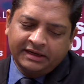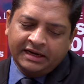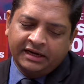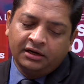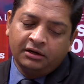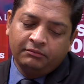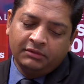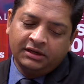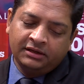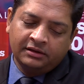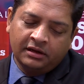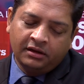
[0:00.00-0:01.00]

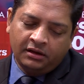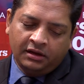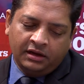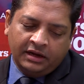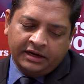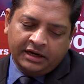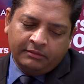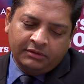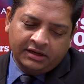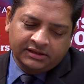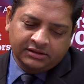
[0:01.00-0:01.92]
anomalous